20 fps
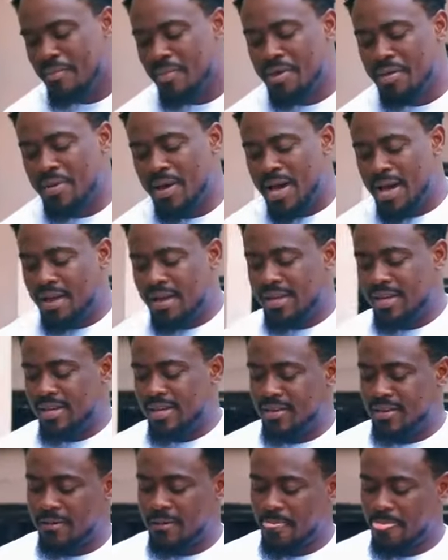Babe,
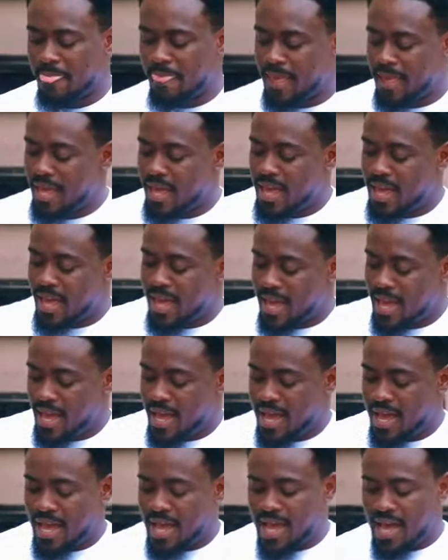
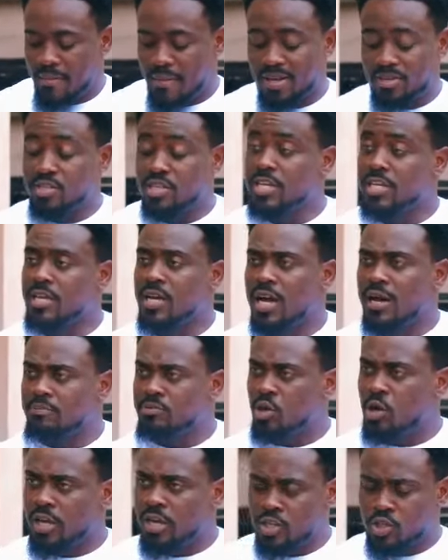I'm actually
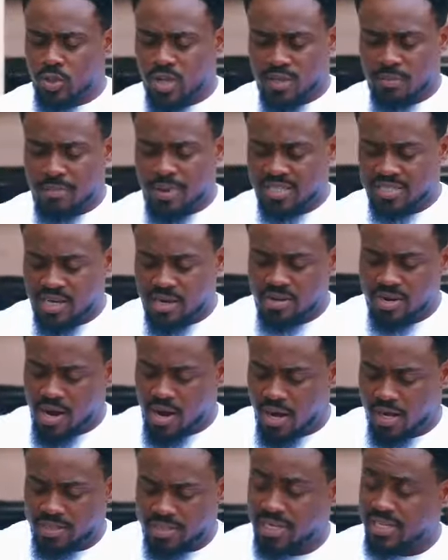talking to an imaginary
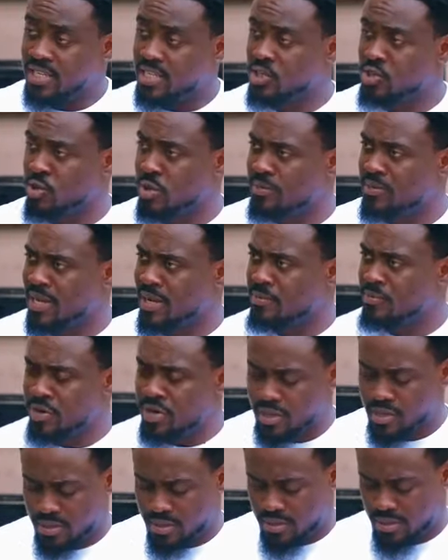character in the script I am
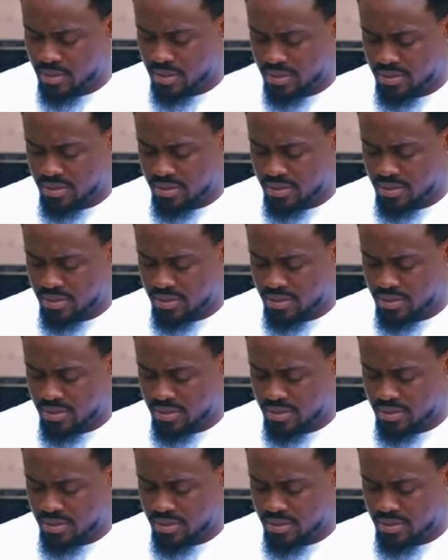reading.